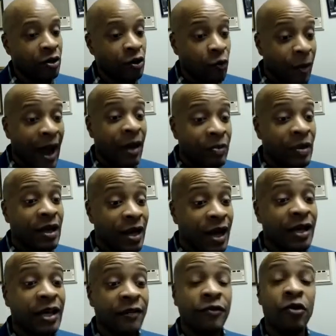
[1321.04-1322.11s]
you might be
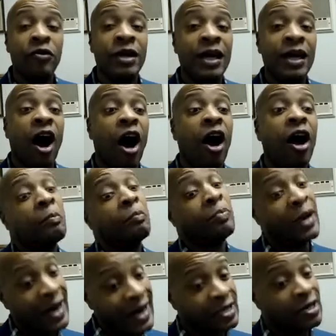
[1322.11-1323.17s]
lucky if you can get an
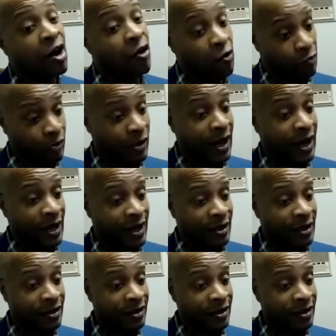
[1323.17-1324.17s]
R&B song played